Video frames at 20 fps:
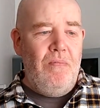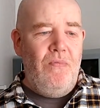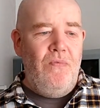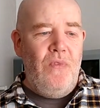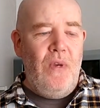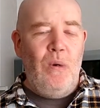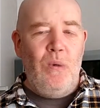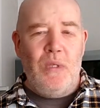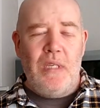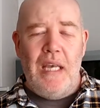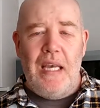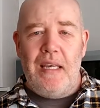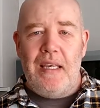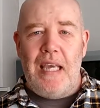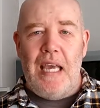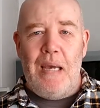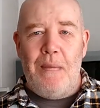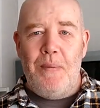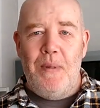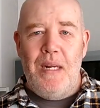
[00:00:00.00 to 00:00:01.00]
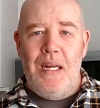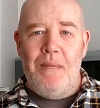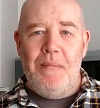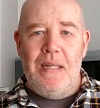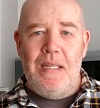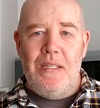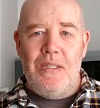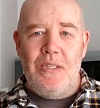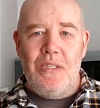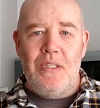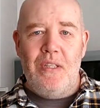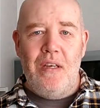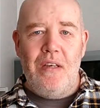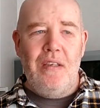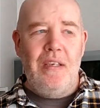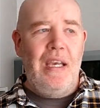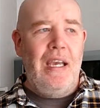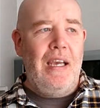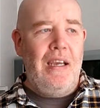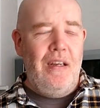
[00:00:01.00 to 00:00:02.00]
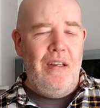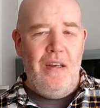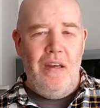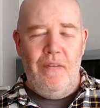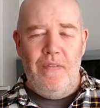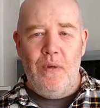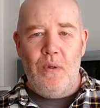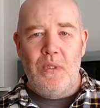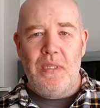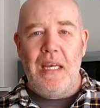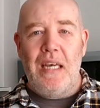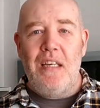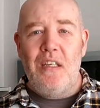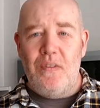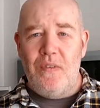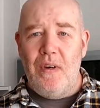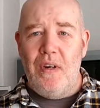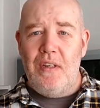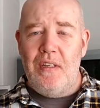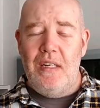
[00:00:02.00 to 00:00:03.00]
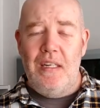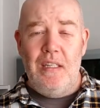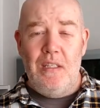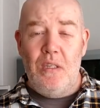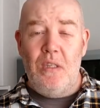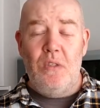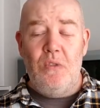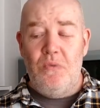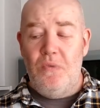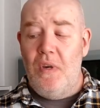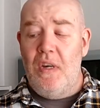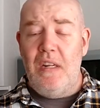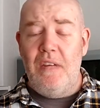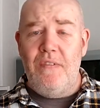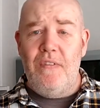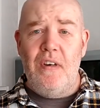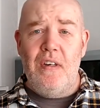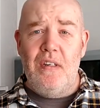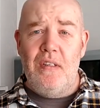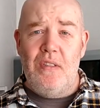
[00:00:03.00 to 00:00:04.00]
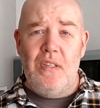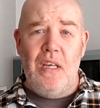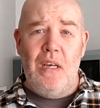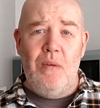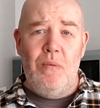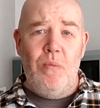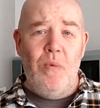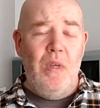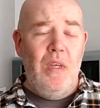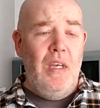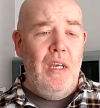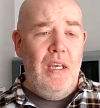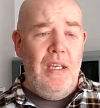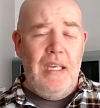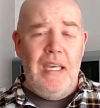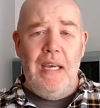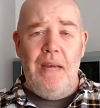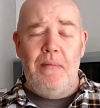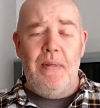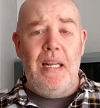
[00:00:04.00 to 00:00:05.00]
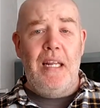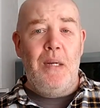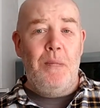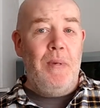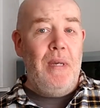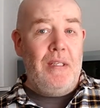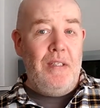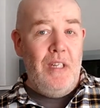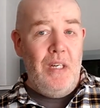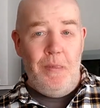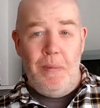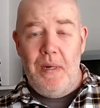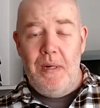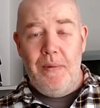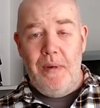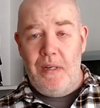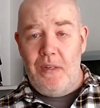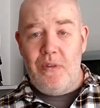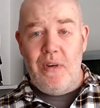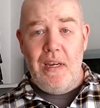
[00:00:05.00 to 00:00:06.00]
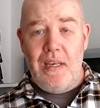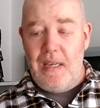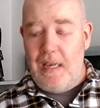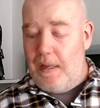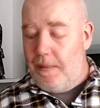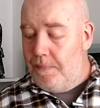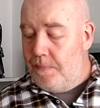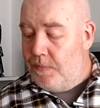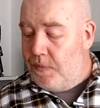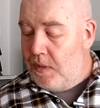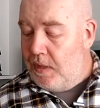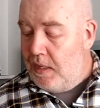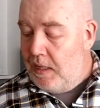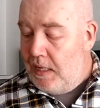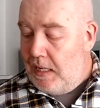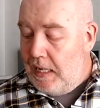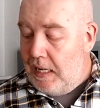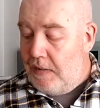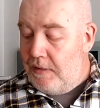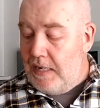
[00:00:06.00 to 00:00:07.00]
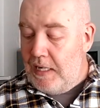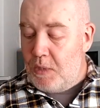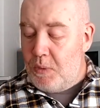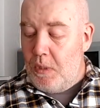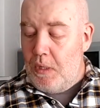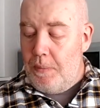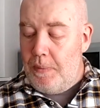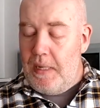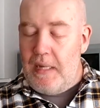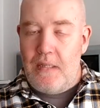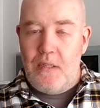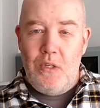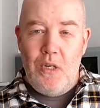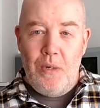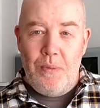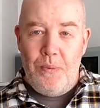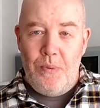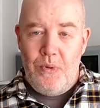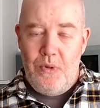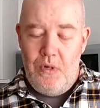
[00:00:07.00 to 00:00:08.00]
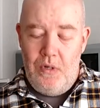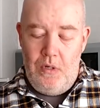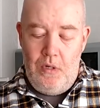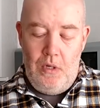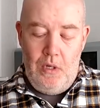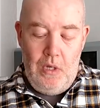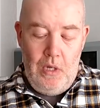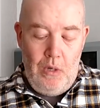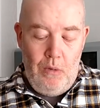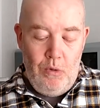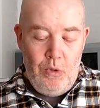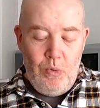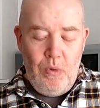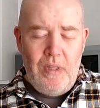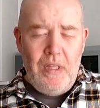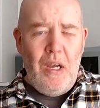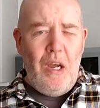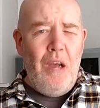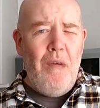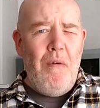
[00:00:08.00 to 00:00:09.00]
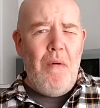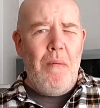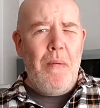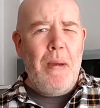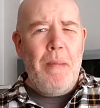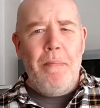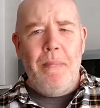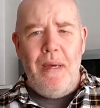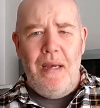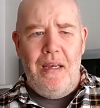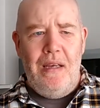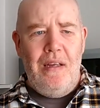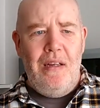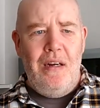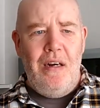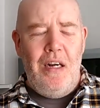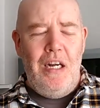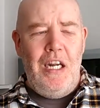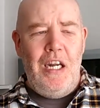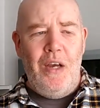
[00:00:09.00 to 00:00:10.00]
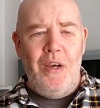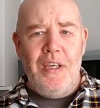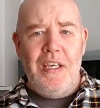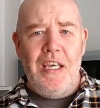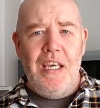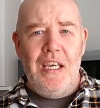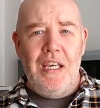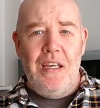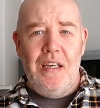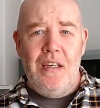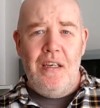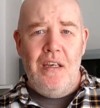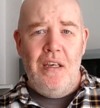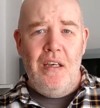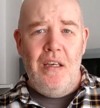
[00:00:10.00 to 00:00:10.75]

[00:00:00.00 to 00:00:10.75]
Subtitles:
fills that gap, It's just I feel satisfied and it's really fun. So, yeah, glad I picked it up anyway. Great game. Next one I picked up was one that I remember liking